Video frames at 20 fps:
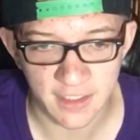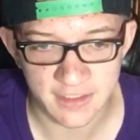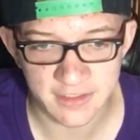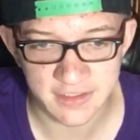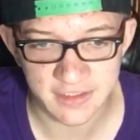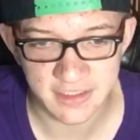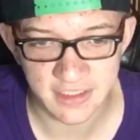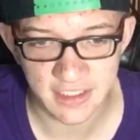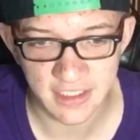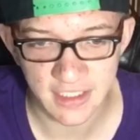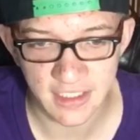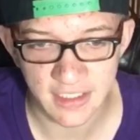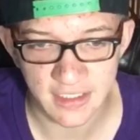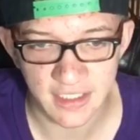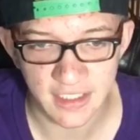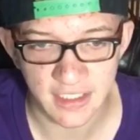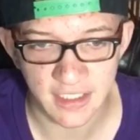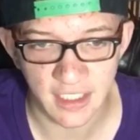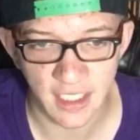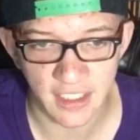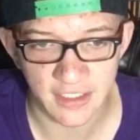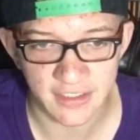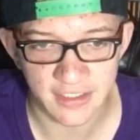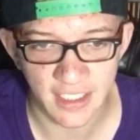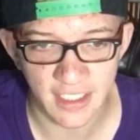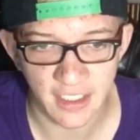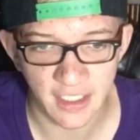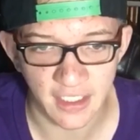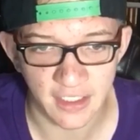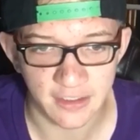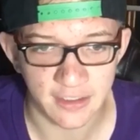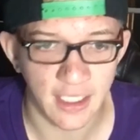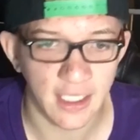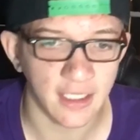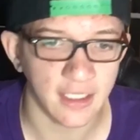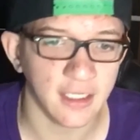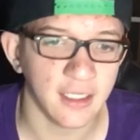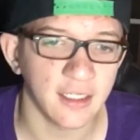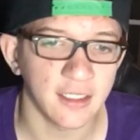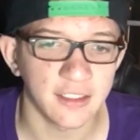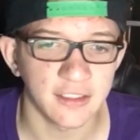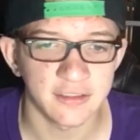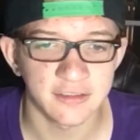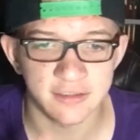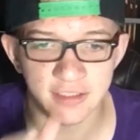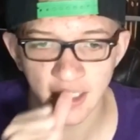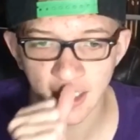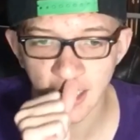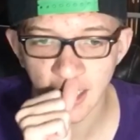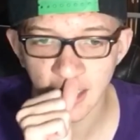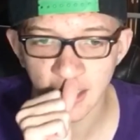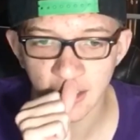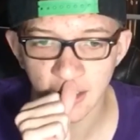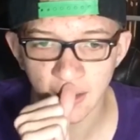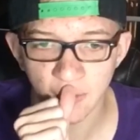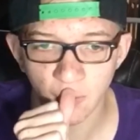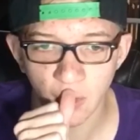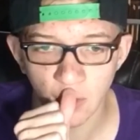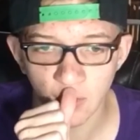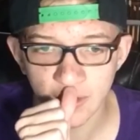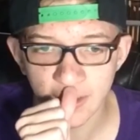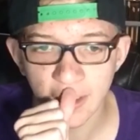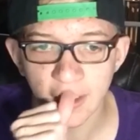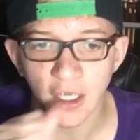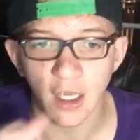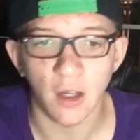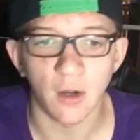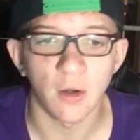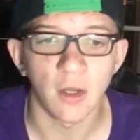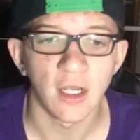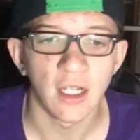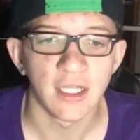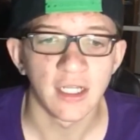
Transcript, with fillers: let's see, the, Nick said one week ago,